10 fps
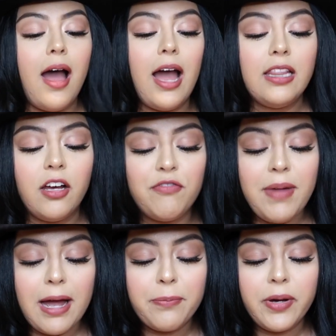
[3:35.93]
I love
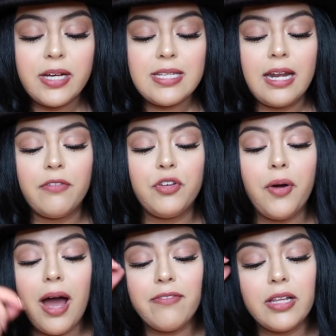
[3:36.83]
MacBooks, and if you
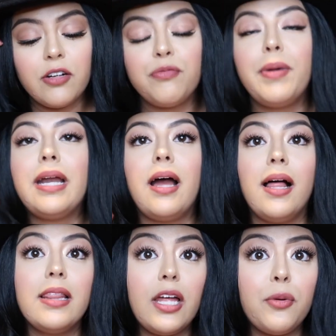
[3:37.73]
have a
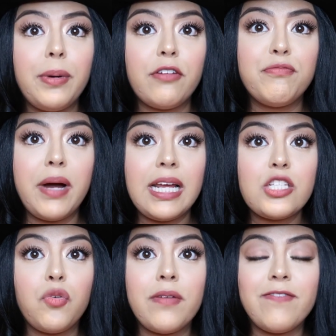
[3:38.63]
little bit of money
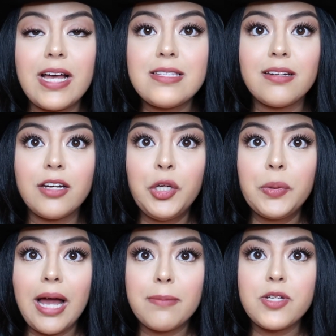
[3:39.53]
to invest in a new
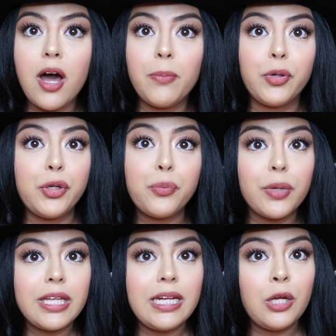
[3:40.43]
laptop, or you
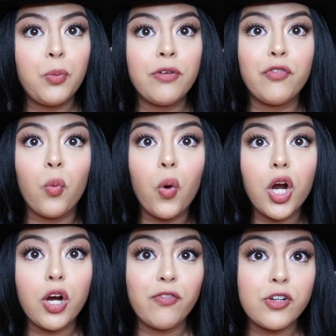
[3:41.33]
really need one for
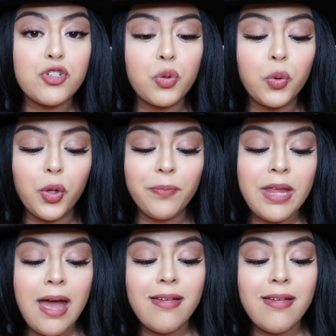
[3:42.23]
work or for school,